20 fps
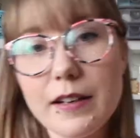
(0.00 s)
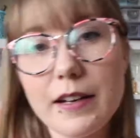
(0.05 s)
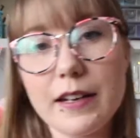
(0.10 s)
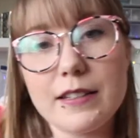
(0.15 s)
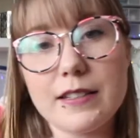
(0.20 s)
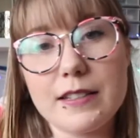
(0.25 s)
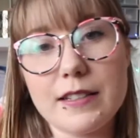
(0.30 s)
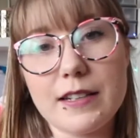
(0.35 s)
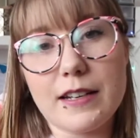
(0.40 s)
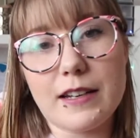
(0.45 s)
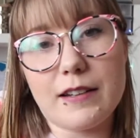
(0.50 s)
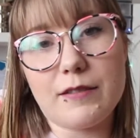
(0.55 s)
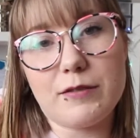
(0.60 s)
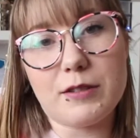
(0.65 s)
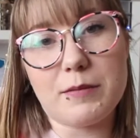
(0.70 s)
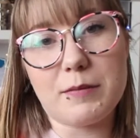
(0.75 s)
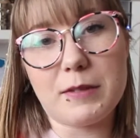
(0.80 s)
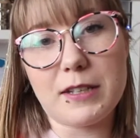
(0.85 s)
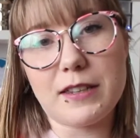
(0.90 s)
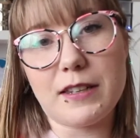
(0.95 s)
Next I have
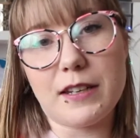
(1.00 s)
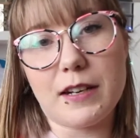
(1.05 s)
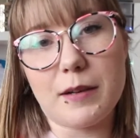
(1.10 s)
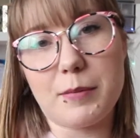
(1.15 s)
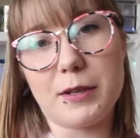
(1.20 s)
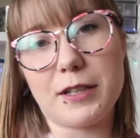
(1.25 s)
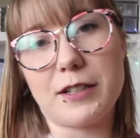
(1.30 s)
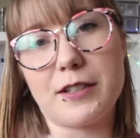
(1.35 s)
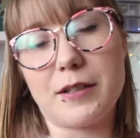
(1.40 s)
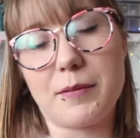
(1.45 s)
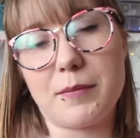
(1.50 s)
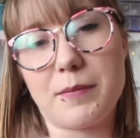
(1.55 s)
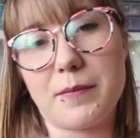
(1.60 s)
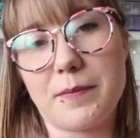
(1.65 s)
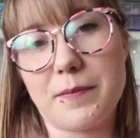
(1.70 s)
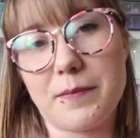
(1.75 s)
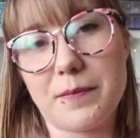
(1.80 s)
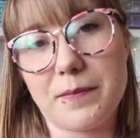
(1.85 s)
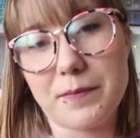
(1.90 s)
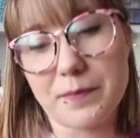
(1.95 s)
something that I picked up
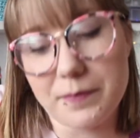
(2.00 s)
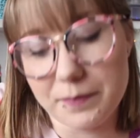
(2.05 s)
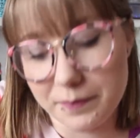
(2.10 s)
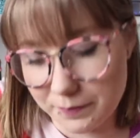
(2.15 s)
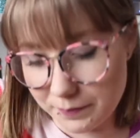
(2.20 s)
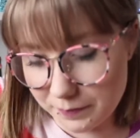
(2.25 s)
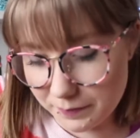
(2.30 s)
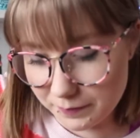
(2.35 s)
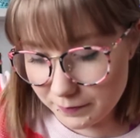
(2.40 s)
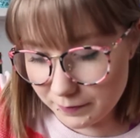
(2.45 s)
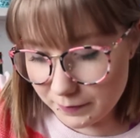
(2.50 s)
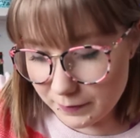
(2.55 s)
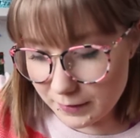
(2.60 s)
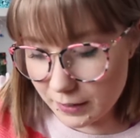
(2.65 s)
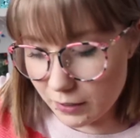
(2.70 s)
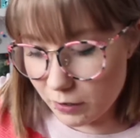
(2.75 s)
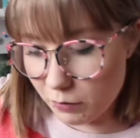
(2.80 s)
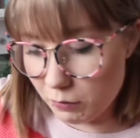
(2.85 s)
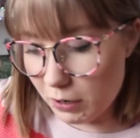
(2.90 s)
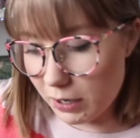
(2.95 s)

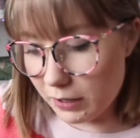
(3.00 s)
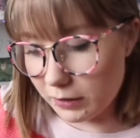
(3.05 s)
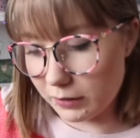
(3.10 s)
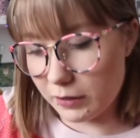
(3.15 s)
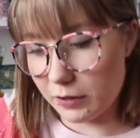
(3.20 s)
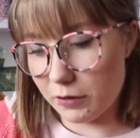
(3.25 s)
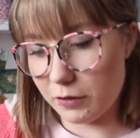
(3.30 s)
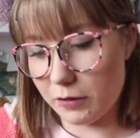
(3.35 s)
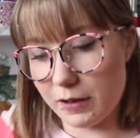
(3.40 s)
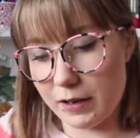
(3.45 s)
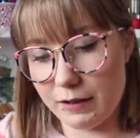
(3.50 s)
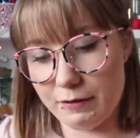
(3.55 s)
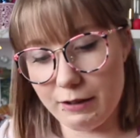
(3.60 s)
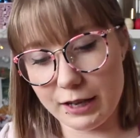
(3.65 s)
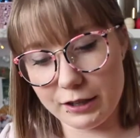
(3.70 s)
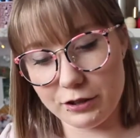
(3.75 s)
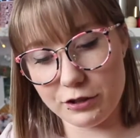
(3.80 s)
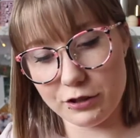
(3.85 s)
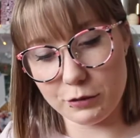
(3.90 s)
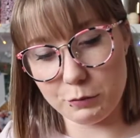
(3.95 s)
a while ago that I've
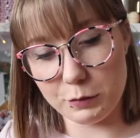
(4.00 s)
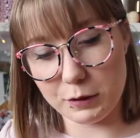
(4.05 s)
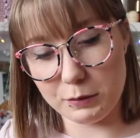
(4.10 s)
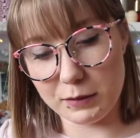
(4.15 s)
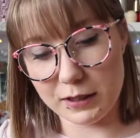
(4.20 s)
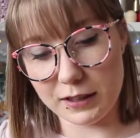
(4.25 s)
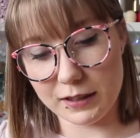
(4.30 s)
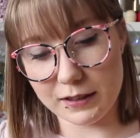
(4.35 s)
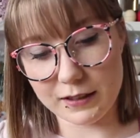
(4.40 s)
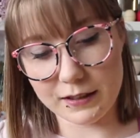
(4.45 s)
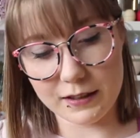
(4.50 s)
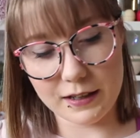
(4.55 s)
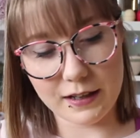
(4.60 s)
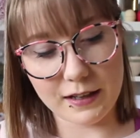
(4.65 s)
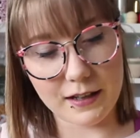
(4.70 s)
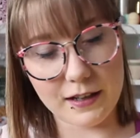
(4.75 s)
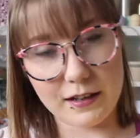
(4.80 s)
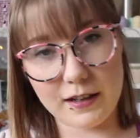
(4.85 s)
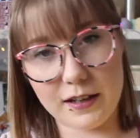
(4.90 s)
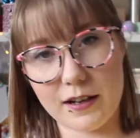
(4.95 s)
actually been meaning to
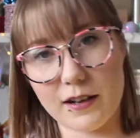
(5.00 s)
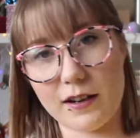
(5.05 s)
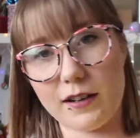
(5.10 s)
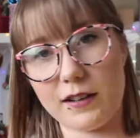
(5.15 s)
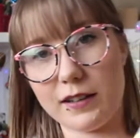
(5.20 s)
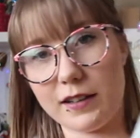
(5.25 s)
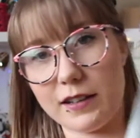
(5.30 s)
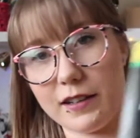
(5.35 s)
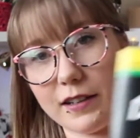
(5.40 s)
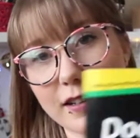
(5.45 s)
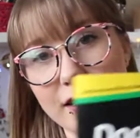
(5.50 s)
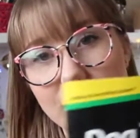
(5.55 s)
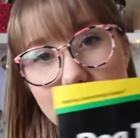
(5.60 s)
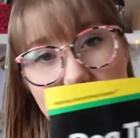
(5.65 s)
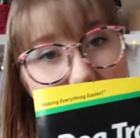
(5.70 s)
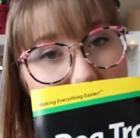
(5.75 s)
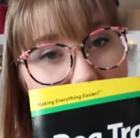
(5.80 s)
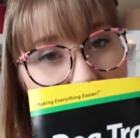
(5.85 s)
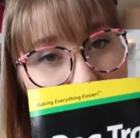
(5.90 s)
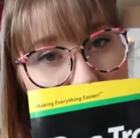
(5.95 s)
take out of here. Uh,
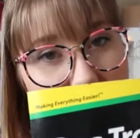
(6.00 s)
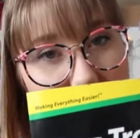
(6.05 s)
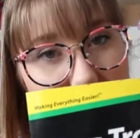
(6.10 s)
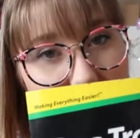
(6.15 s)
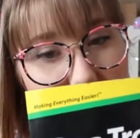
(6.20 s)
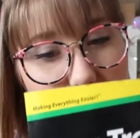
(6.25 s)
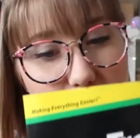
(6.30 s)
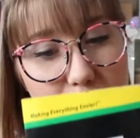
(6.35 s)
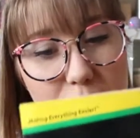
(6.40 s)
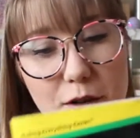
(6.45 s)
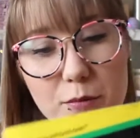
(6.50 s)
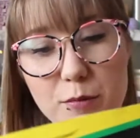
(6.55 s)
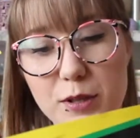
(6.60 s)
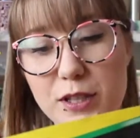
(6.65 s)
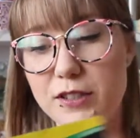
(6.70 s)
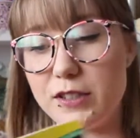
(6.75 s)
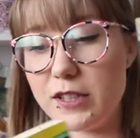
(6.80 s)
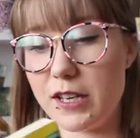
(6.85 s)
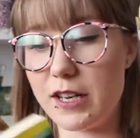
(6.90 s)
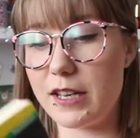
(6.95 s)
dog Training for
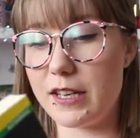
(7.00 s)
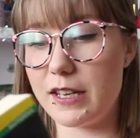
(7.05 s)
Dummies.